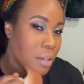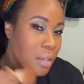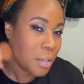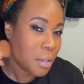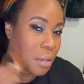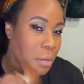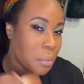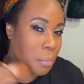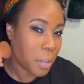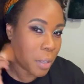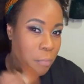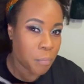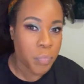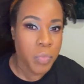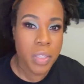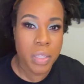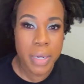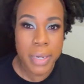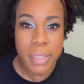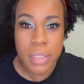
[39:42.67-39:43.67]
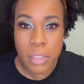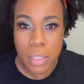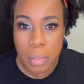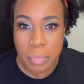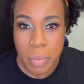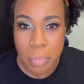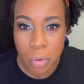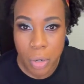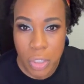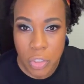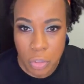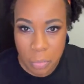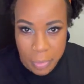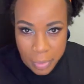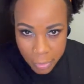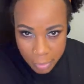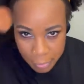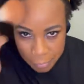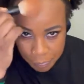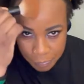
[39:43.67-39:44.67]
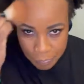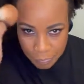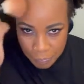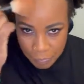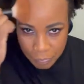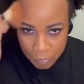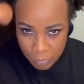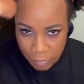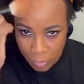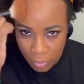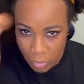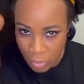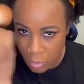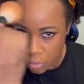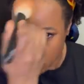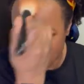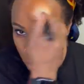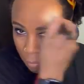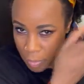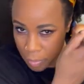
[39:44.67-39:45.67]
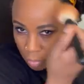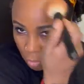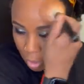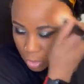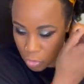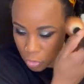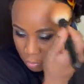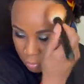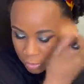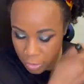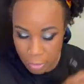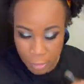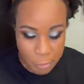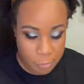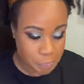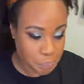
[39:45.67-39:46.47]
Oh, well, today is going to be bronzer beard. Call me bronzer beard.